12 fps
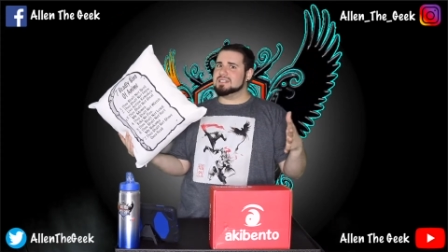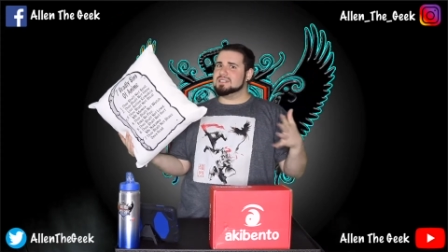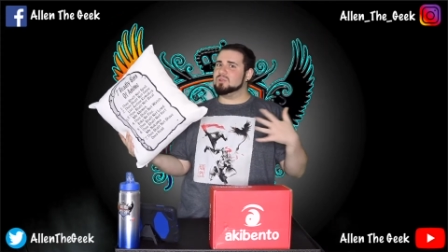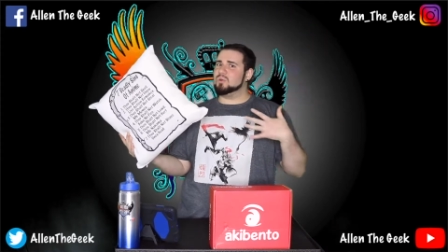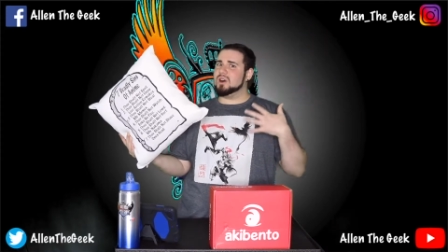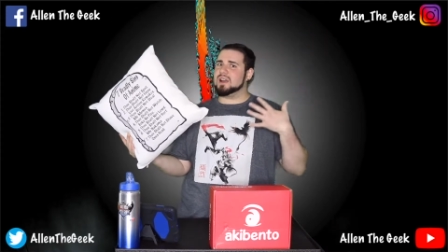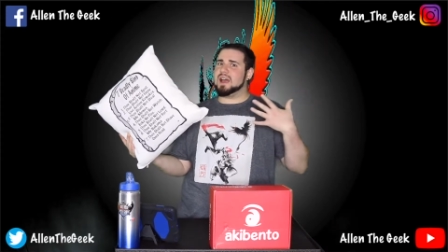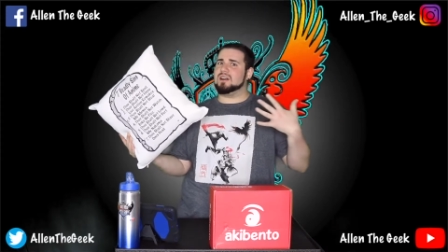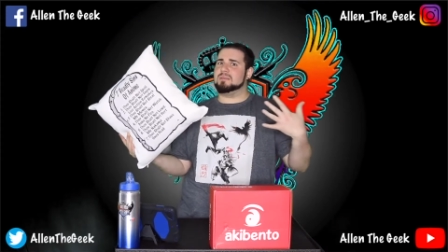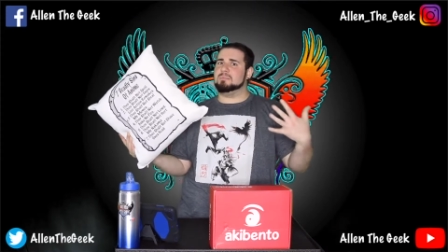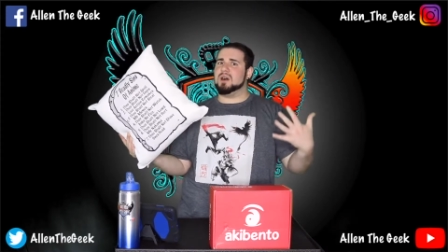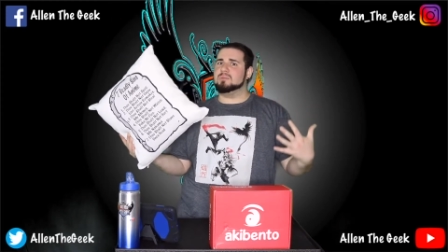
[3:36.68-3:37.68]
to walk out
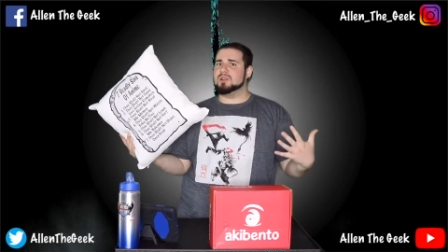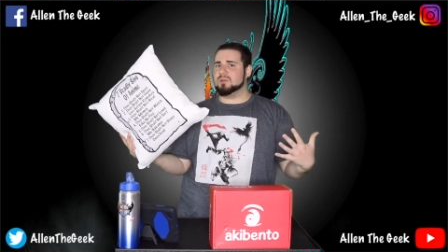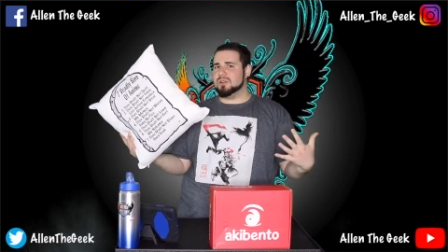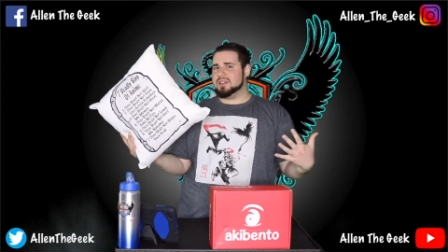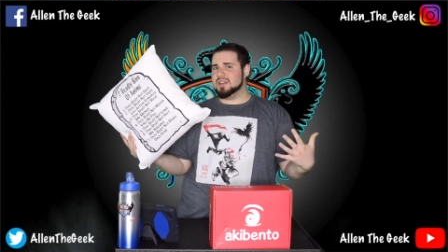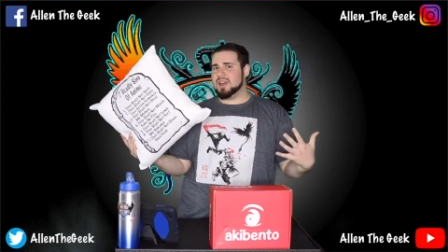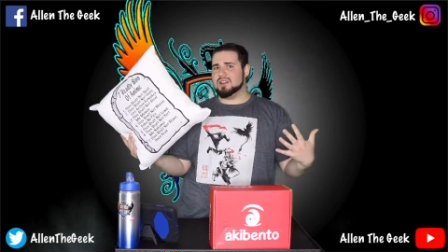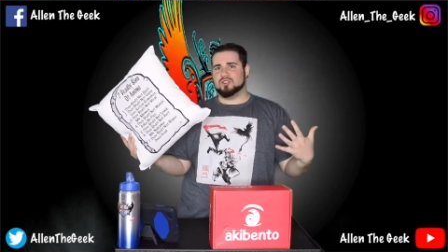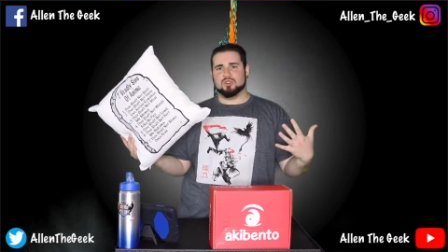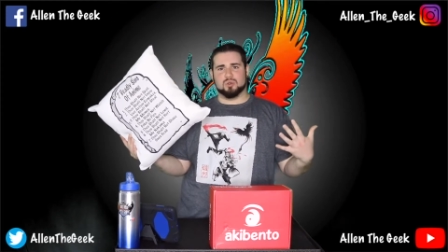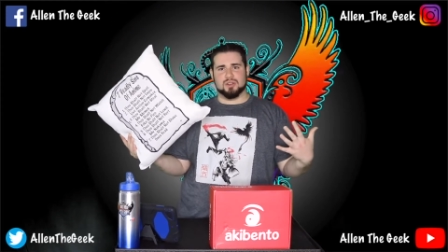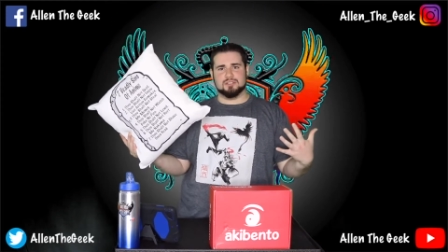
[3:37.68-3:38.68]
in public with it and
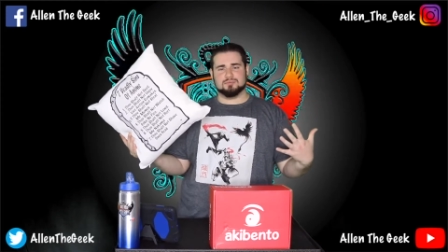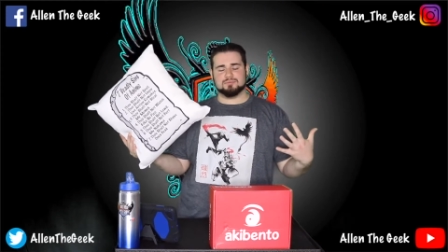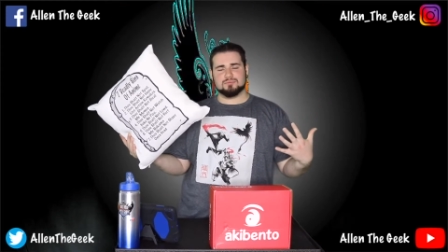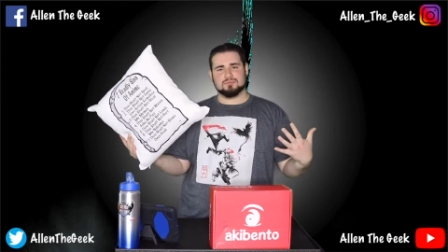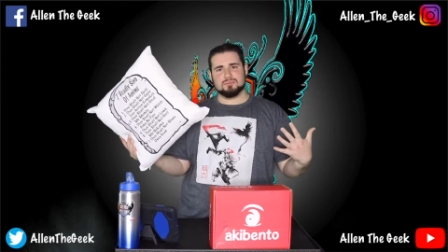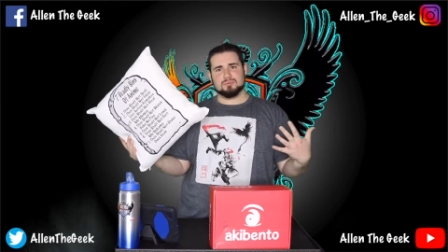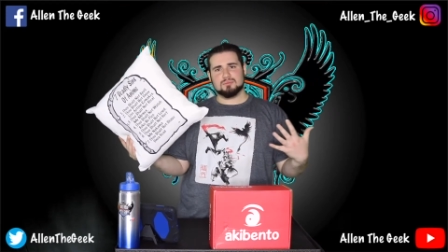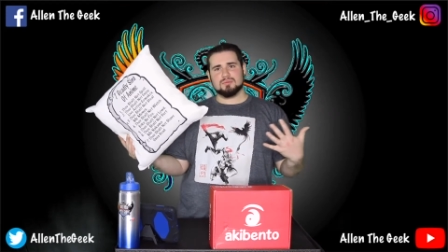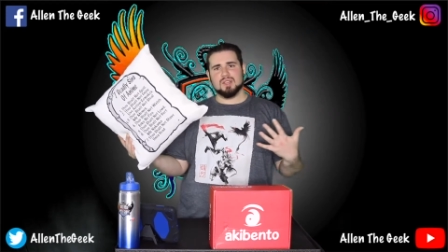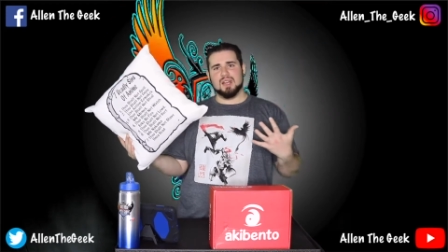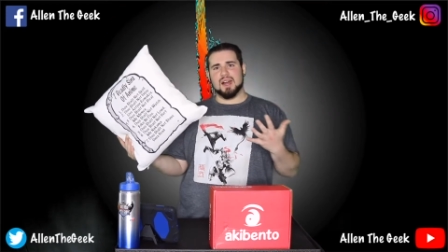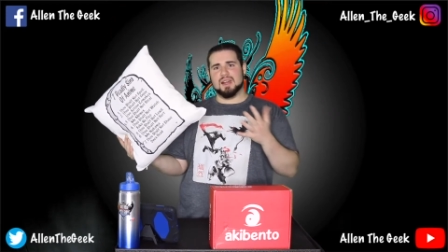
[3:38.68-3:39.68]
enjoy it.
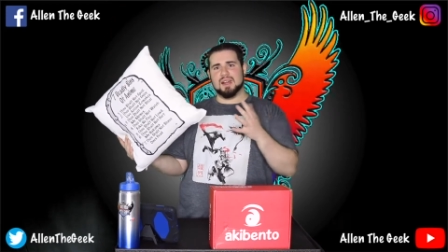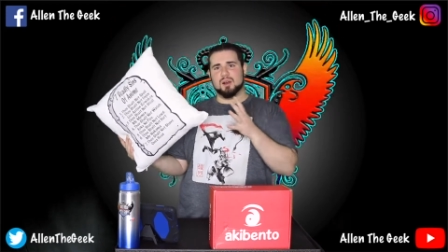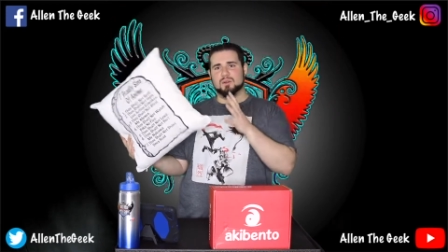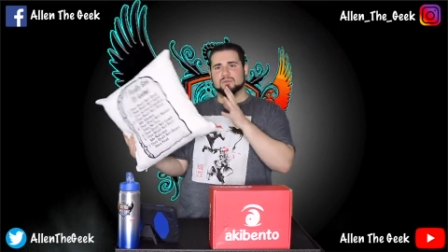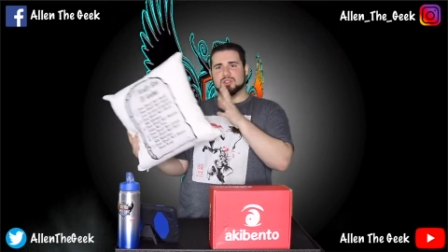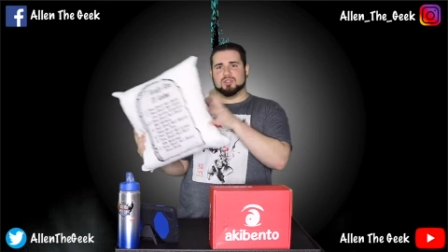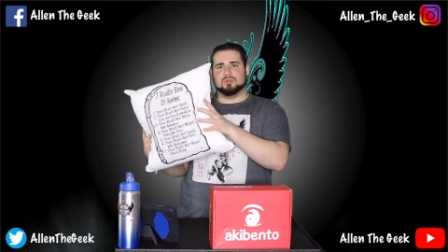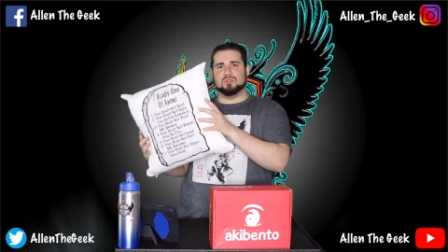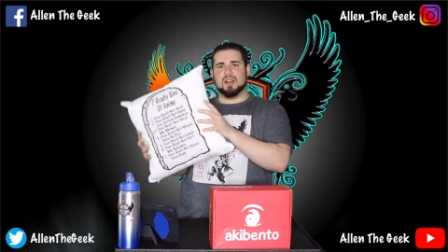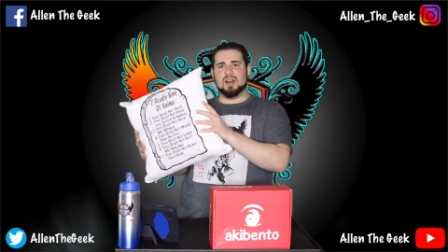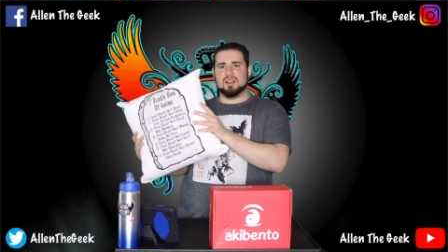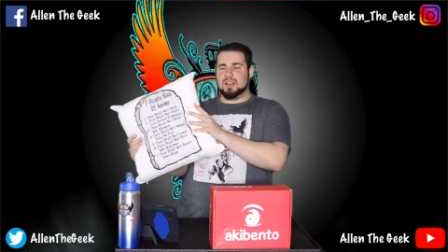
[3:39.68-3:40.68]
I, however, do
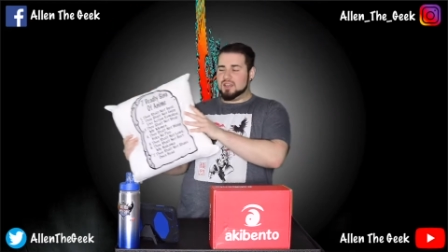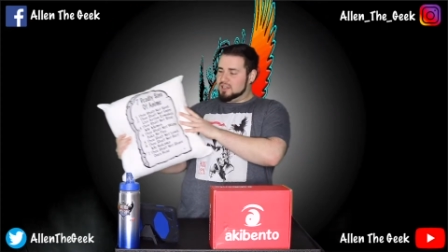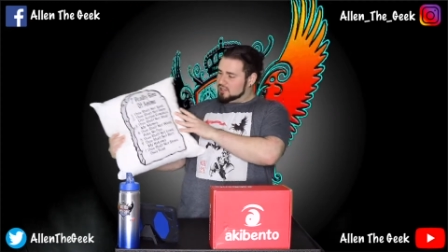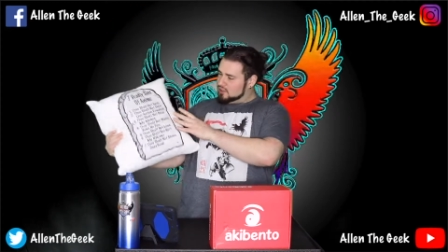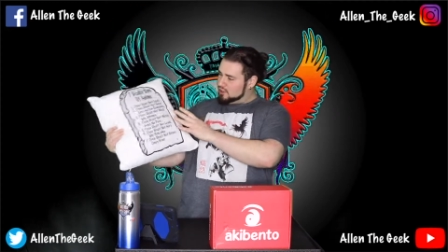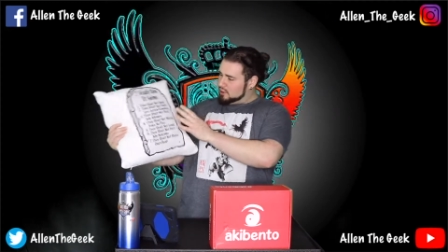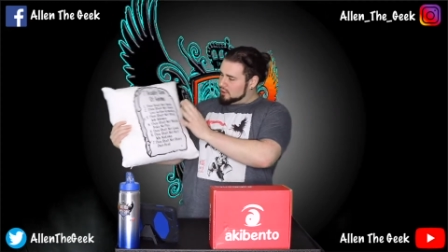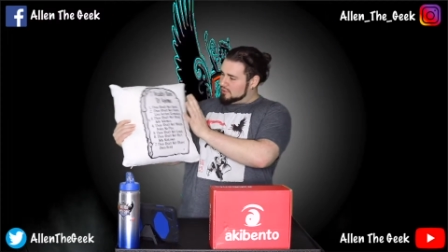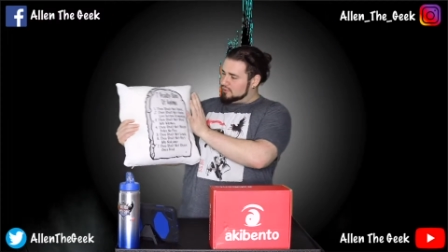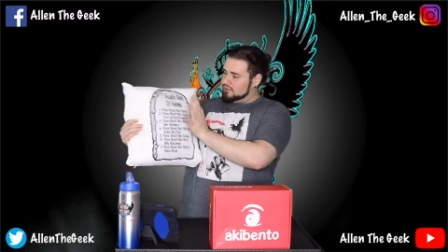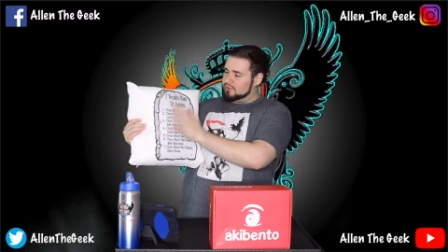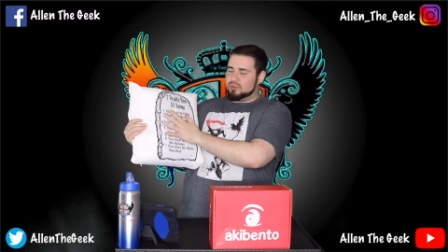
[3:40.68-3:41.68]
not. So
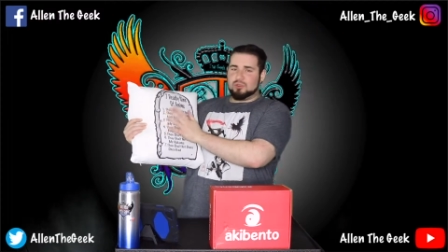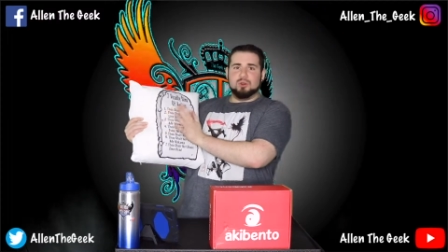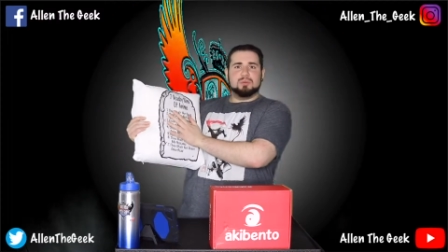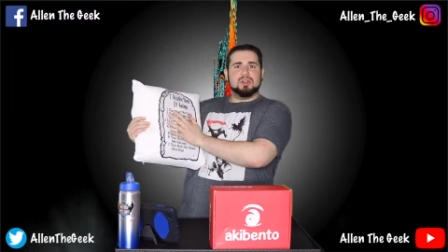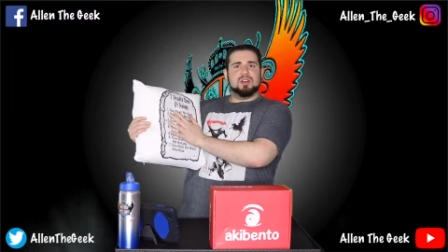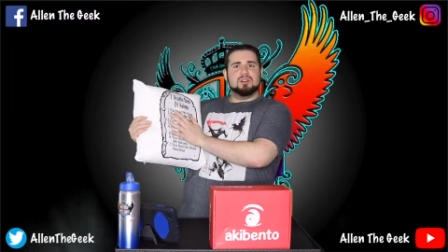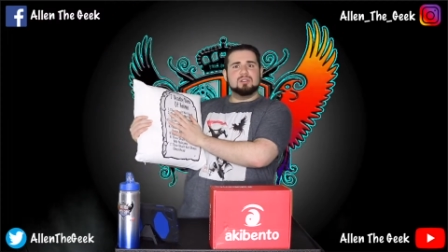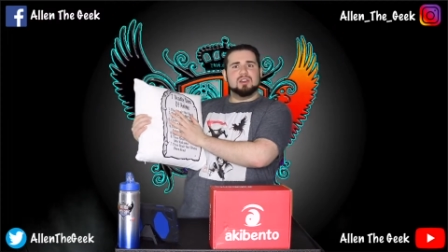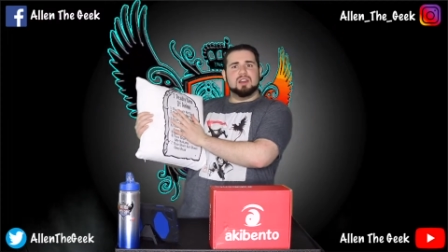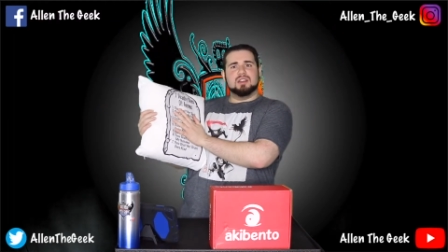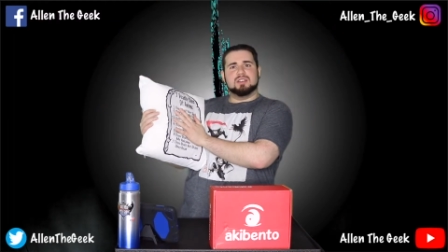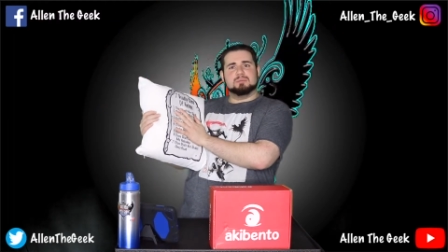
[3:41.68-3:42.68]
a throw pillow
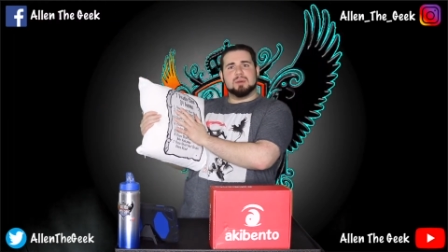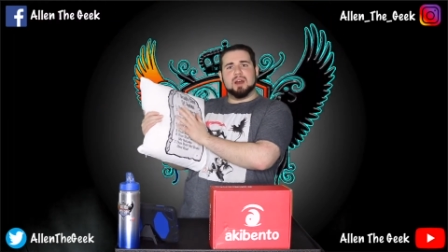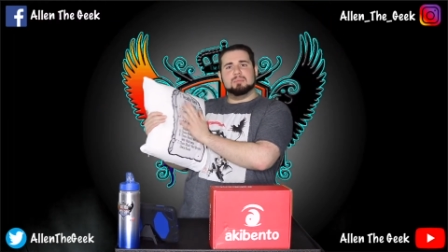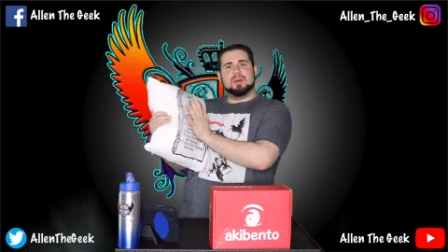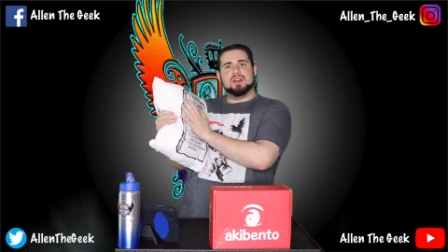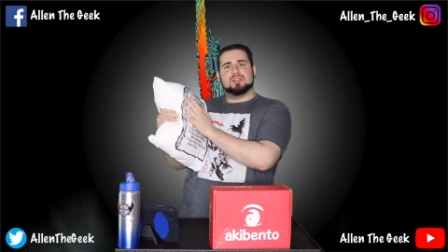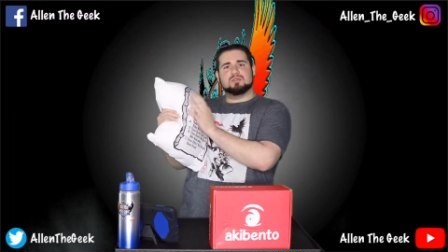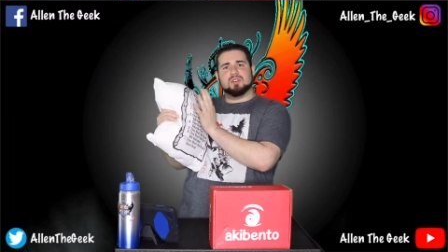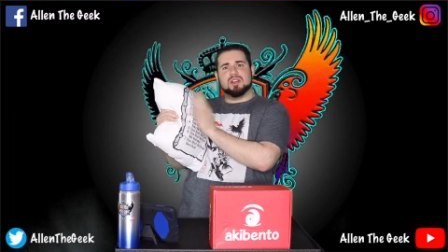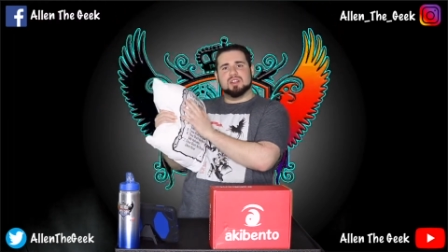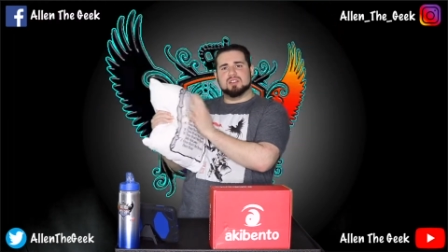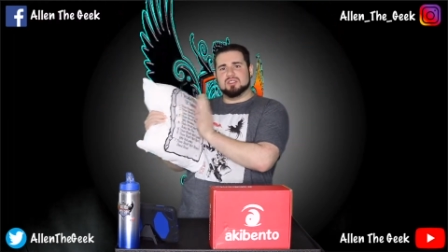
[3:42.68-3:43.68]
is my best
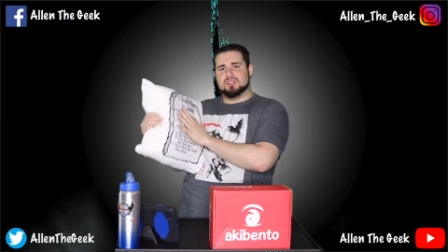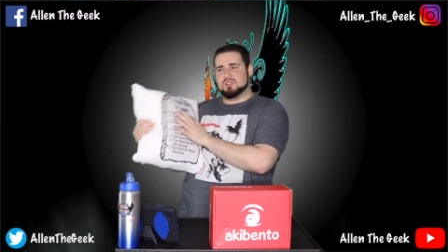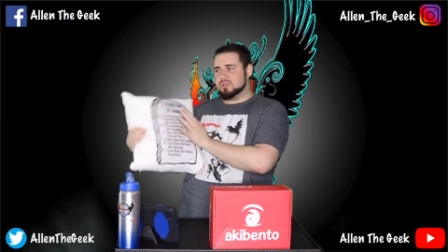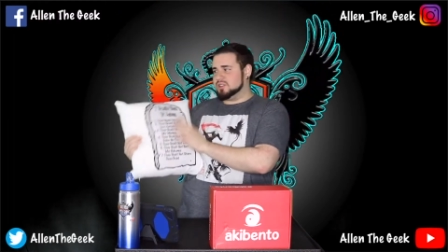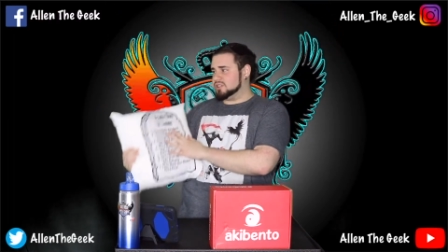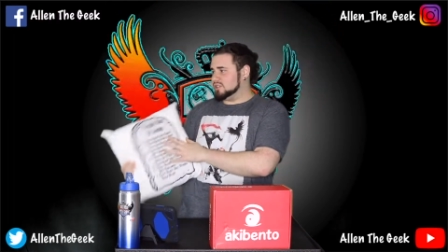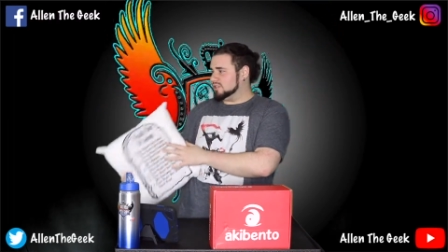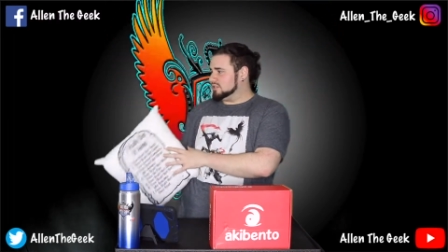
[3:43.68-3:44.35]
friend in this situation.